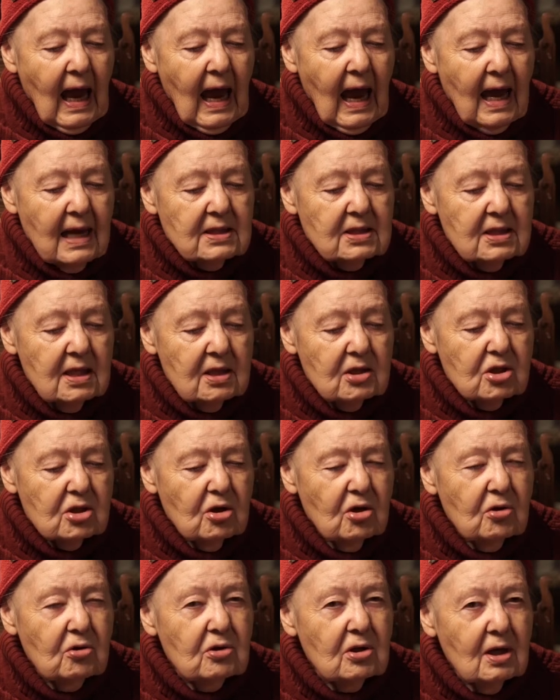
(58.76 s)
and since
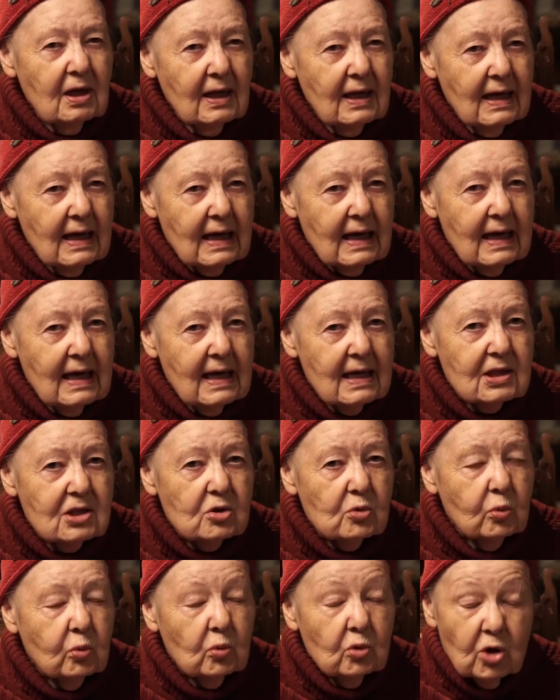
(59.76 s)
Kundalini
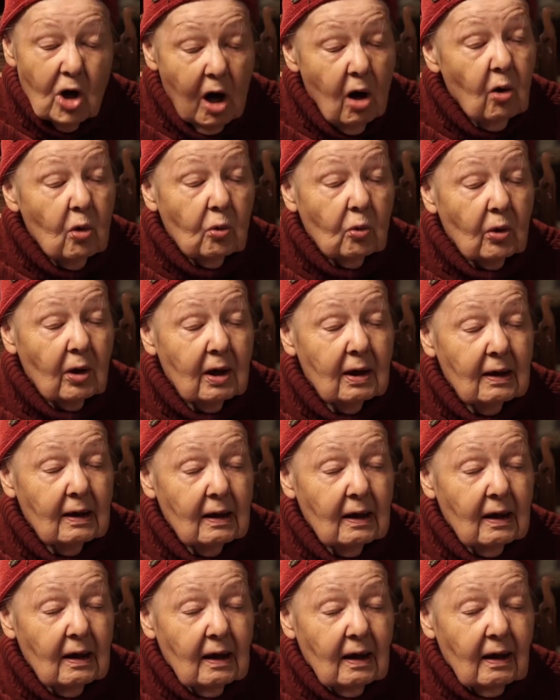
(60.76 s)
is known
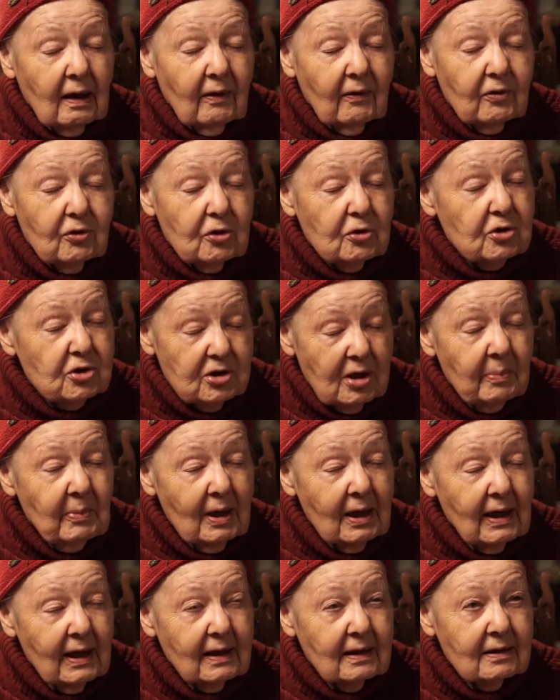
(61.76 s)
to
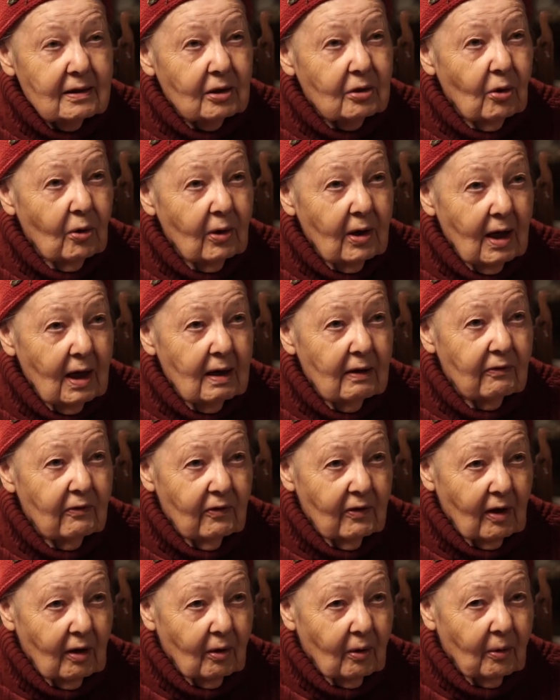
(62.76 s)
stimulate the creative
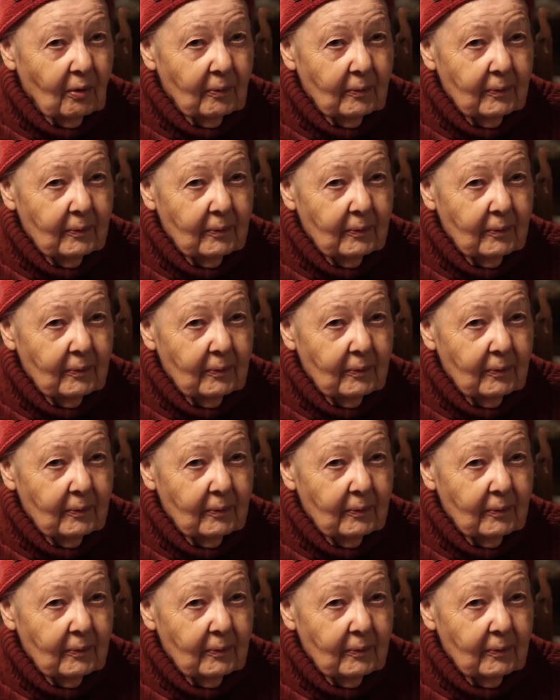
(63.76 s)
flow,